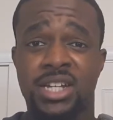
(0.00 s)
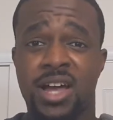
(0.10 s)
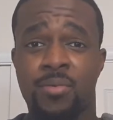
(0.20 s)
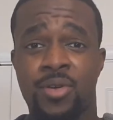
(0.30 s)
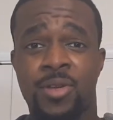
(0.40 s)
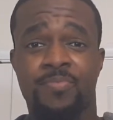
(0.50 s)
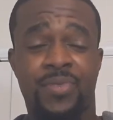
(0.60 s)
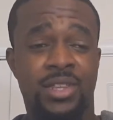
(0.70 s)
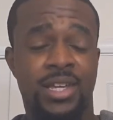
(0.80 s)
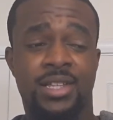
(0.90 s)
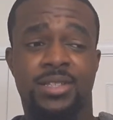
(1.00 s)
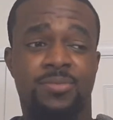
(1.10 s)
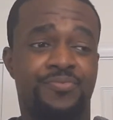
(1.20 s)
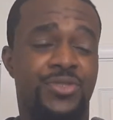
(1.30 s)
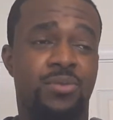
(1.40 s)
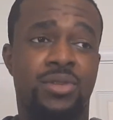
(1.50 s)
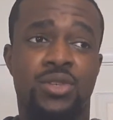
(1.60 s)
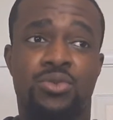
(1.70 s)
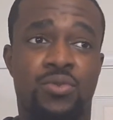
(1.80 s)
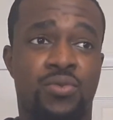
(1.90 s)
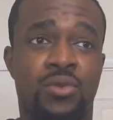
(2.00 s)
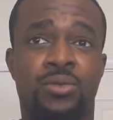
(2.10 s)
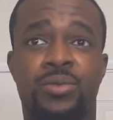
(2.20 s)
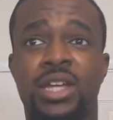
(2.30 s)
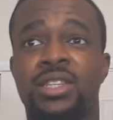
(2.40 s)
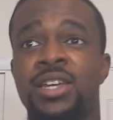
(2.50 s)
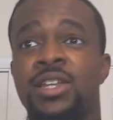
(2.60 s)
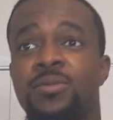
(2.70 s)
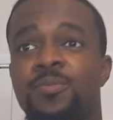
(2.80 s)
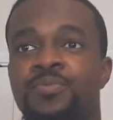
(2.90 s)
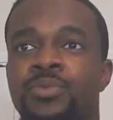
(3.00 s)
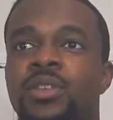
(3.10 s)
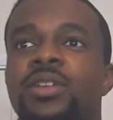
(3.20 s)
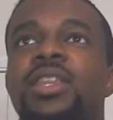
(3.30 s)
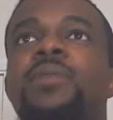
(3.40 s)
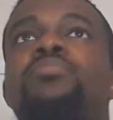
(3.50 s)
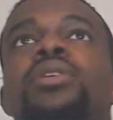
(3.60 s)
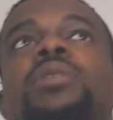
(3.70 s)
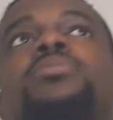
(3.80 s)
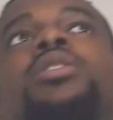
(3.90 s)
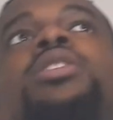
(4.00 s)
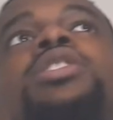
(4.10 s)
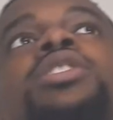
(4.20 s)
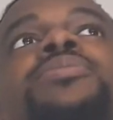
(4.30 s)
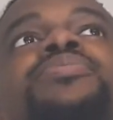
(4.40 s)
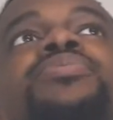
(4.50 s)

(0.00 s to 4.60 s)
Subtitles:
job with it. They did some things with the phone. They pretty much,